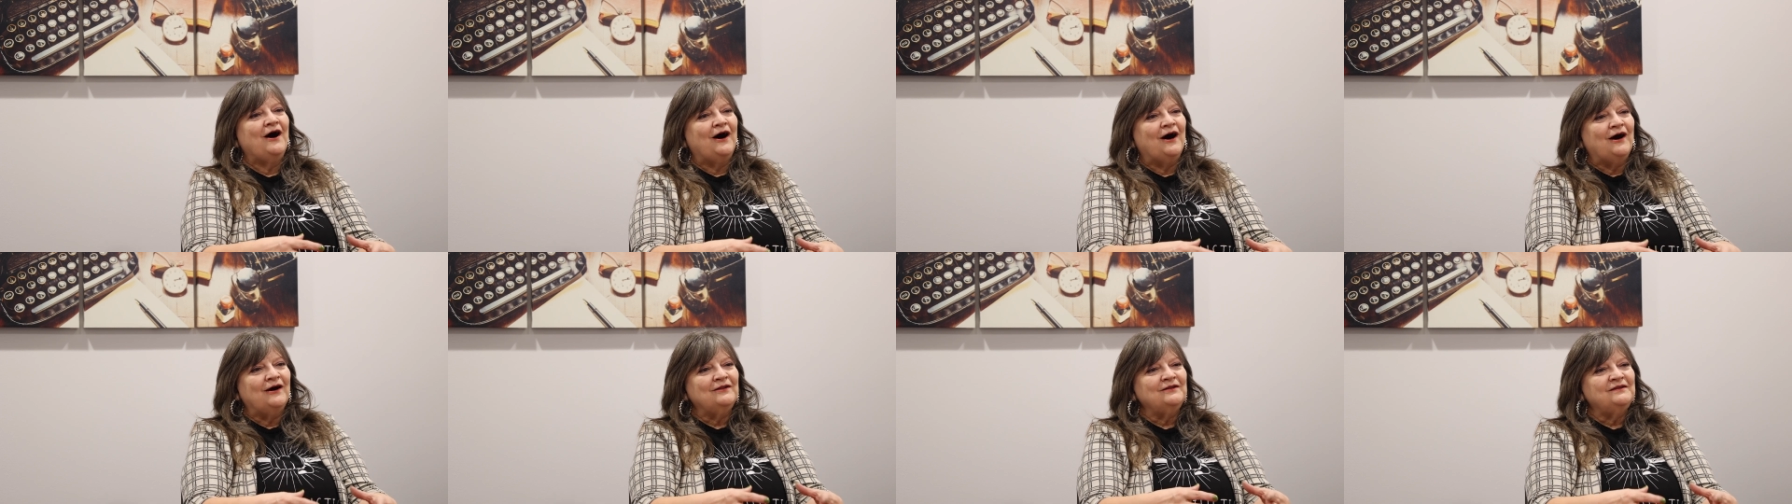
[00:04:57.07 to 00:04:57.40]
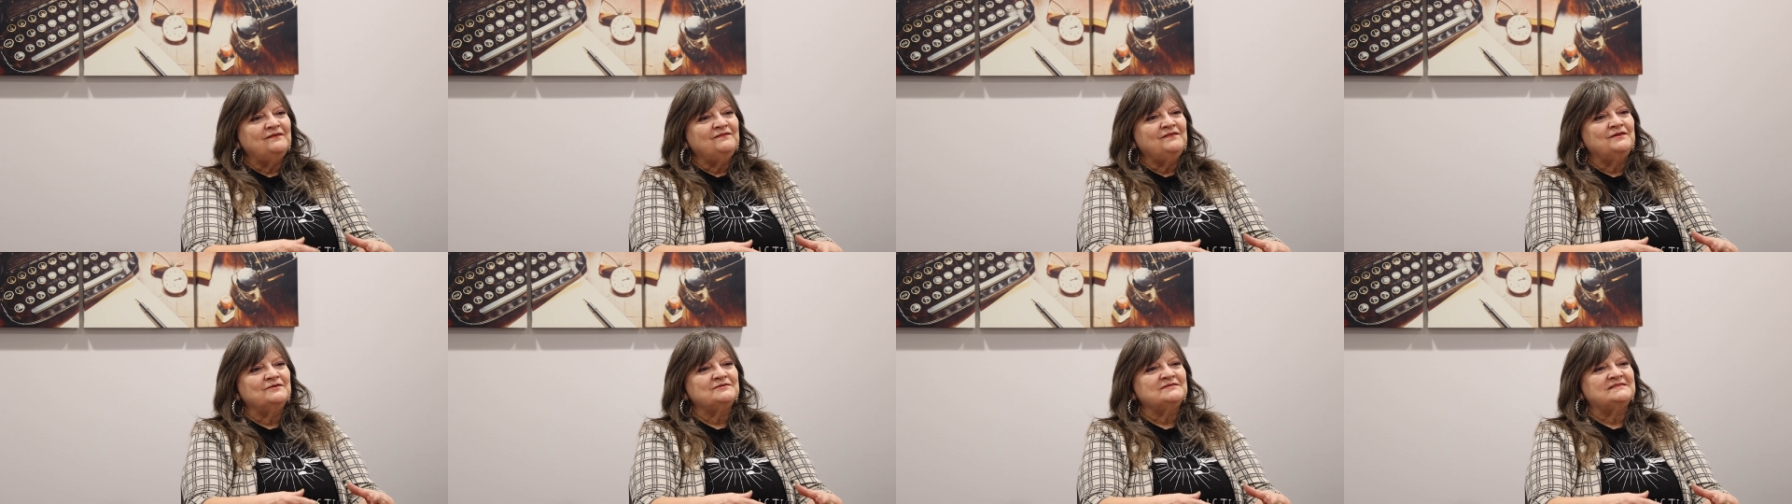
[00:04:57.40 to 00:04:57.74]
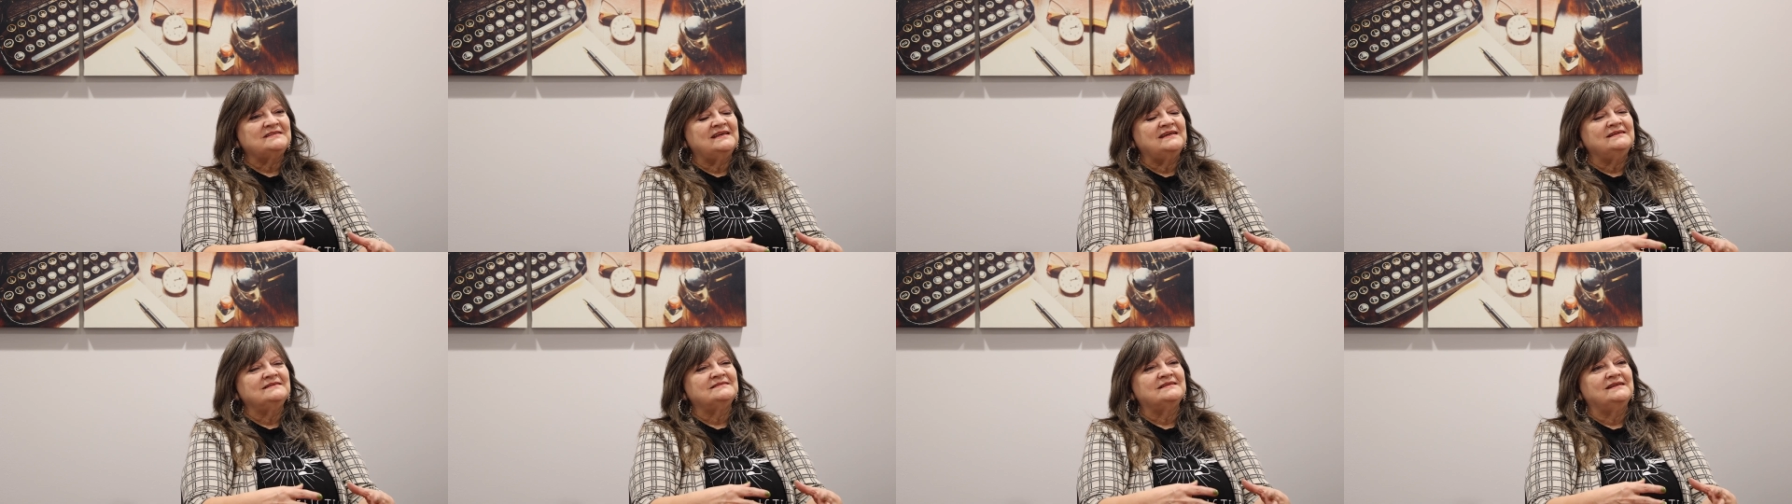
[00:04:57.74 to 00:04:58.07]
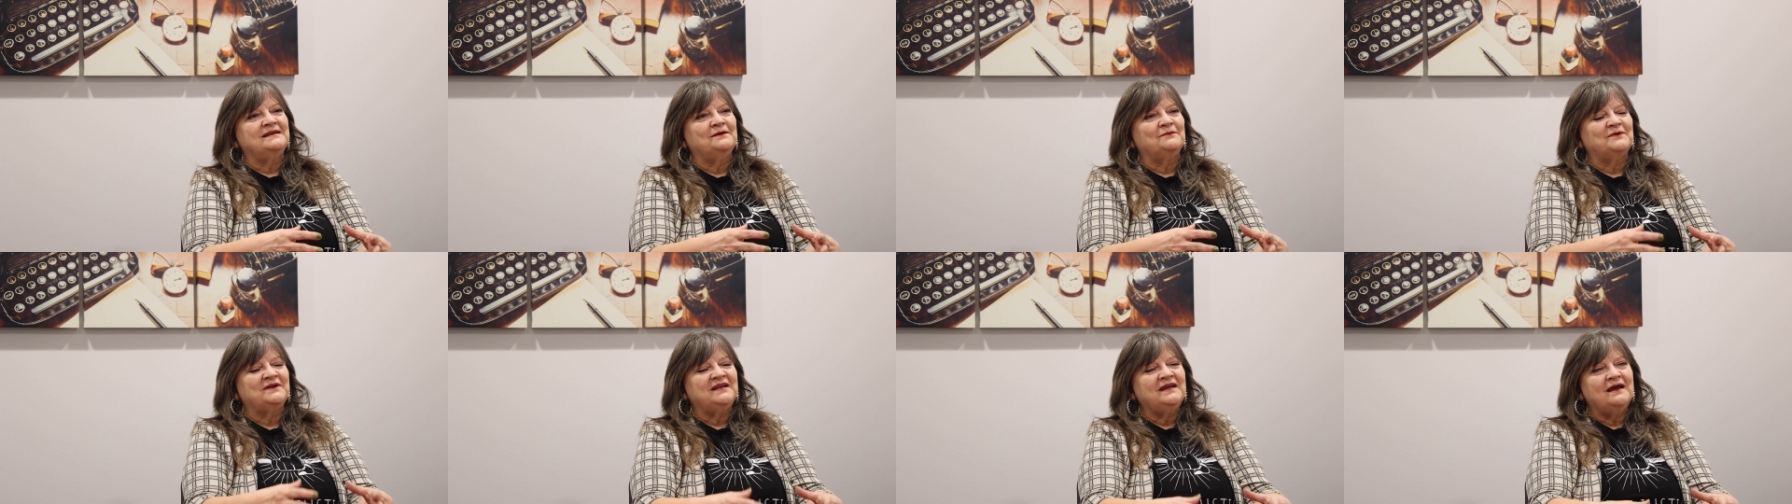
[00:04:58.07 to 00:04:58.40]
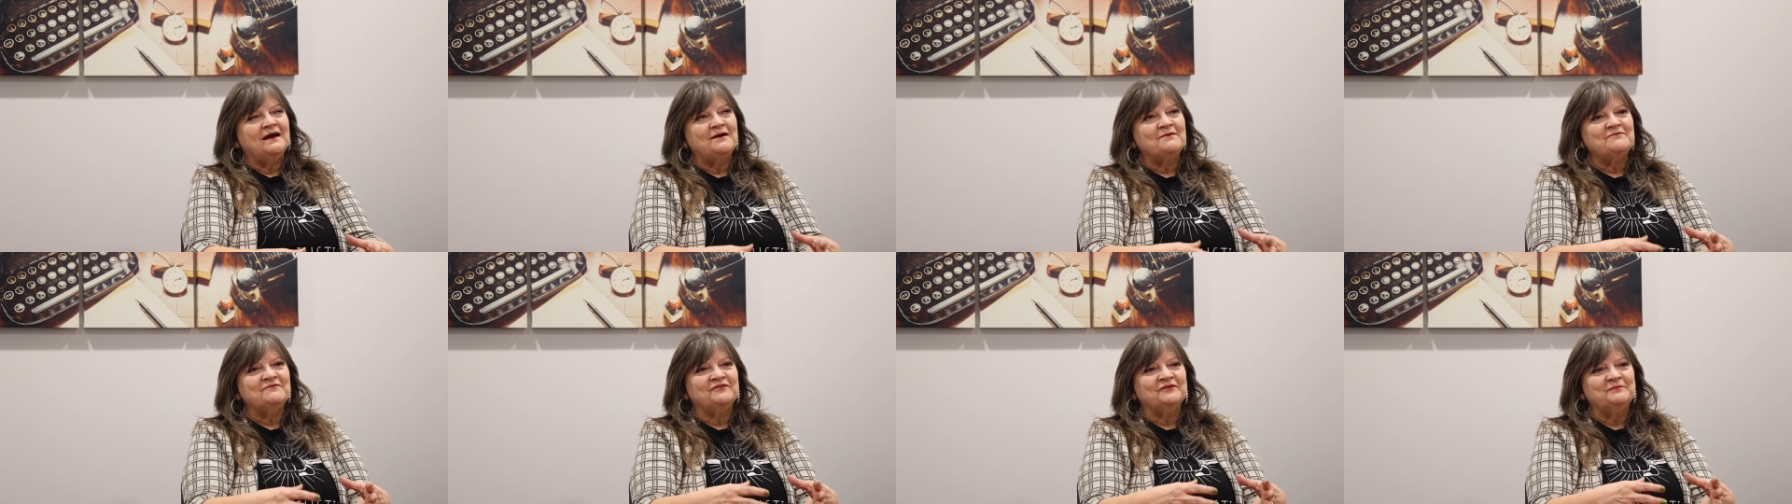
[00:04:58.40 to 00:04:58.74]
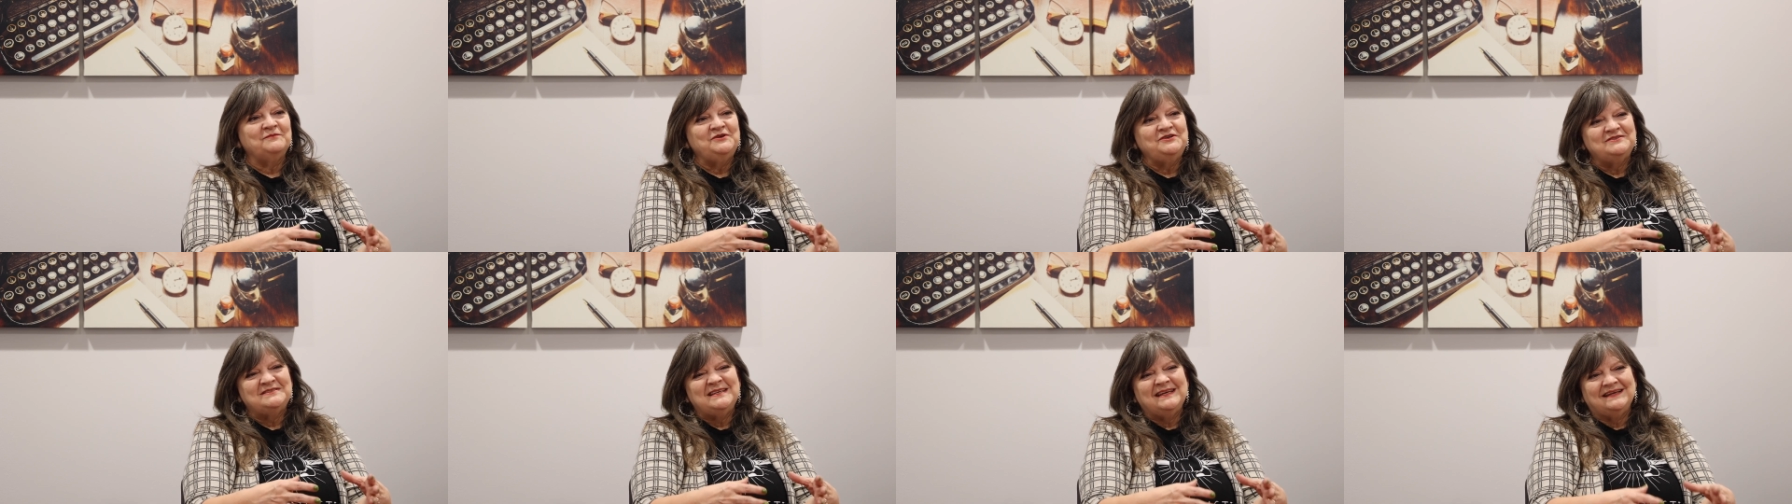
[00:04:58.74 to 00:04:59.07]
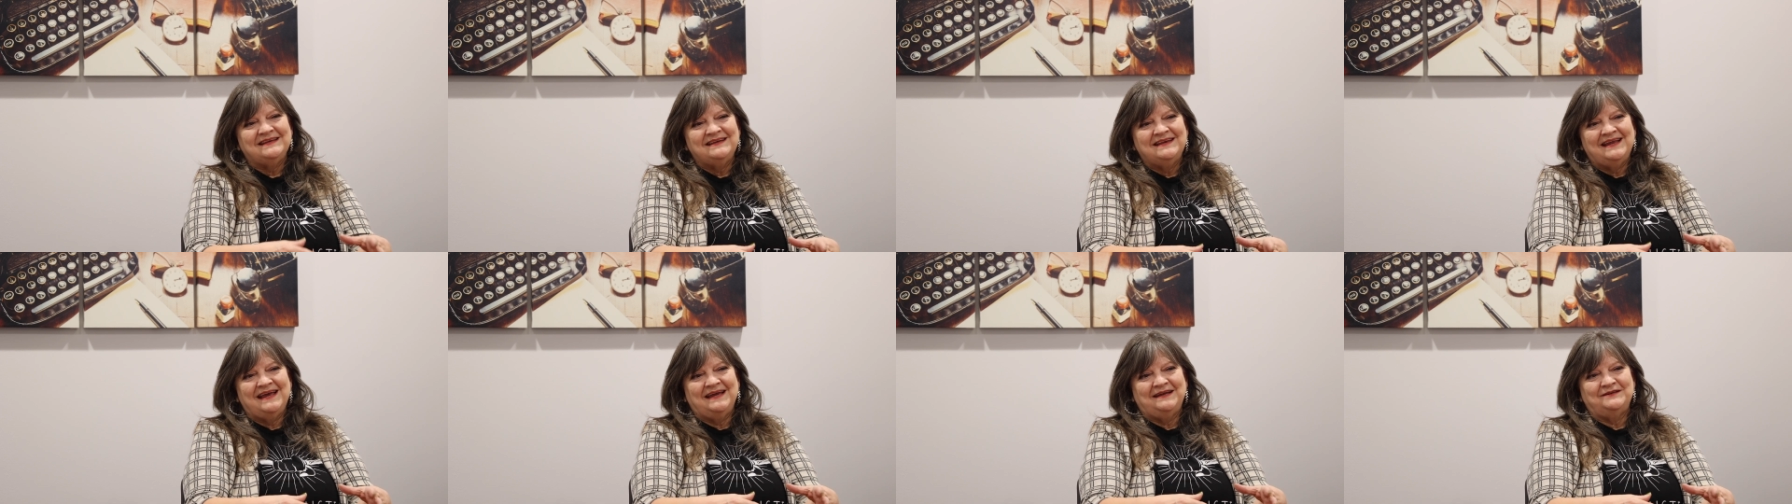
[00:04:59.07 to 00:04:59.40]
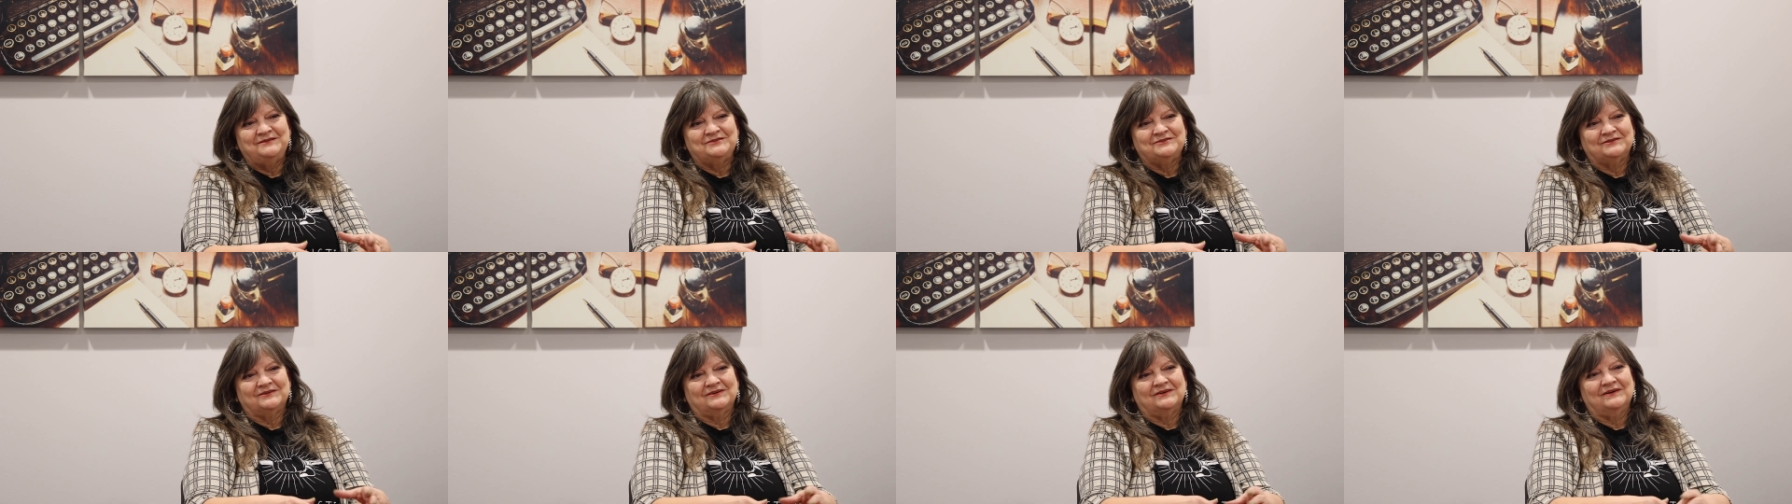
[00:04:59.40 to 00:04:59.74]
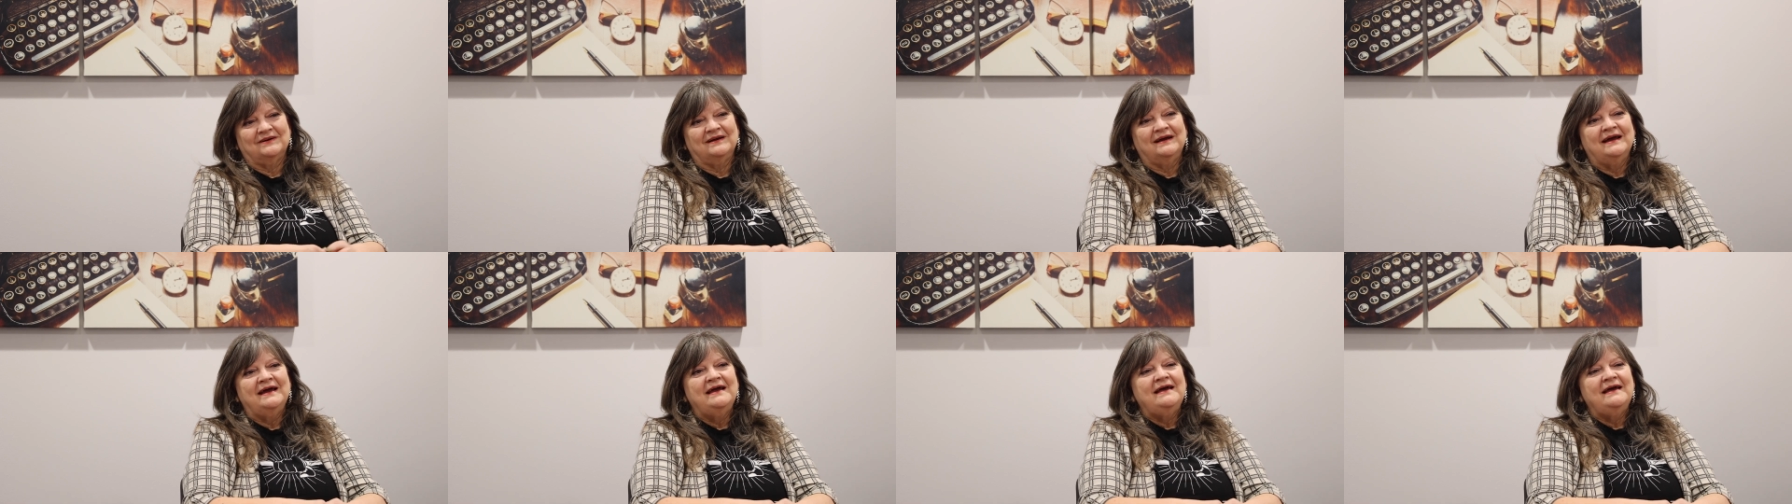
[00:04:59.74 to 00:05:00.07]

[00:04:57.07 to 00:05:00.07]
all of those things, and it would come from using nature.